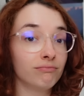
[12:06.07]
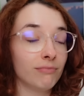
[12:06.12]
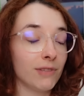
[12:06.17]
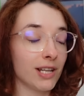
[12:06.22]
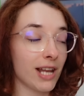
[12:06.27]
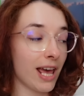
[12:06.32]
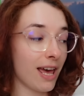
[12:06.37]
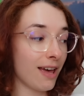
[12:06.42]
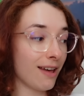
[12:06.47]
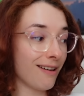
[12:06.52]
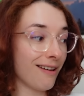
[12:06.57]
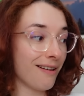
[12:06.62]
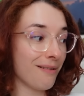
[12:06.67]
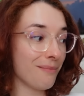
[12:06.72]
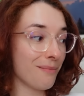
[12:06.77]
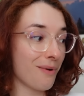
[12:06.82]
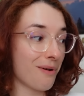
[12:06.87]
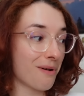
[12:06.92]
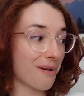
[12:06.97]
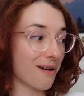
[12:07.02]
Damn,
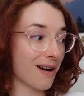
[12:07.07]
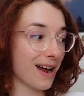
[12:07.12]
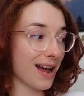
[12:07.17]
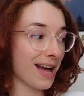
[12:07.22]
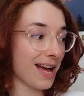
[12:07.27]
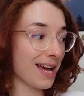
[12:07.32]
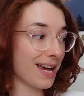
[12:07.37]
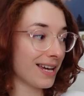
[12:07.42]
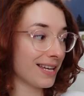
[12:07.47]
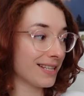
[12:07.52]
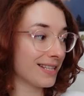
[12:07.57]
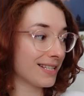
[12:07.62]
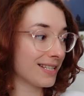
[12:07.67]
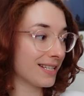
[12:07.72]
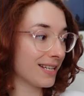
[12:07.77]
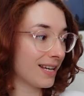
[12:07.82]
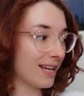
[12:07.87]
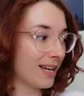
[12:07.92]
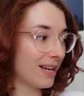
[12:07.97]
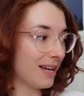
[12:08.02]
alright!
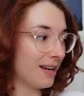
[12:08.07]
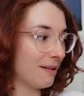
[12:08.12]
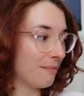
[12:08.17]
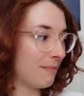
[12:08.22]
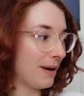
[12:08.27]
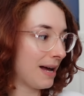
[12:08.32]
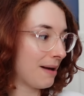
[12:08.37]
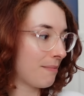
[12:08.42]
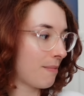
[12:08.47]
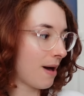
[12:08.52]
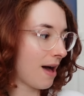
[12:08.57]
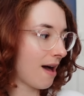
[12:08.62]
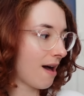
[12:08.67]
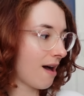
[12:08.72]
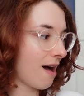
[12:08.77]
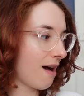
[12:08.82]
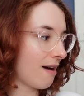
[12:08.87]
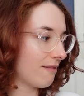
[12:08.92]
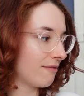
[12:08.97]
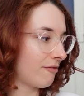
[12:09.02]

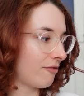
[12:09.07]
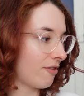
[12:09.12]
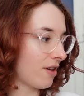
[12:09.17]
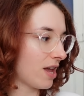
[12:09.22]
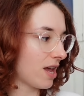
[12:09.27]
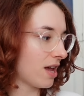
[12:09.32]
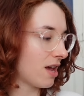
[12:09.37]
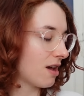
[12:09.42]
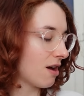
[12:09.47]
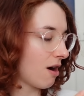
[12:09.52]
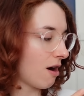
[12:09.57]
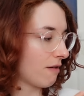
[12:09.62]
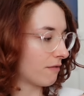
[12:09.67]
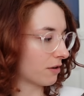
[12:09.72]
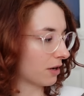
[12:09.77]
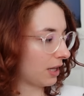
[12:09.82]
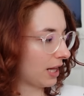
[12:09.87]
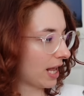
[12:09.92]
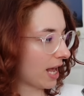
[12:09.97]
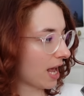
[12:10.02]
Papa V
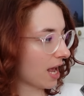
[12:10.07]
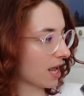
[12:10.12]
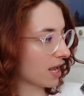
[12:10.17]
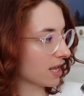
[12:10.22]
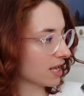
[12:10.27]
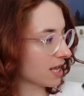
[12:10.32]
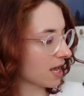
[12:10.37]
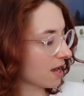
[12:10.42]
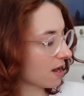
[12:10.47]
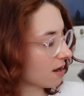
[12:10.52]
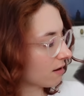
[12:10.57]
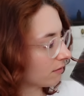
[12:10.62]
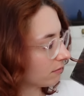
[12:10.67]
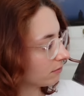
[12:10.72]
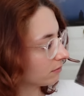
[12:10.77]
overlay, yeah.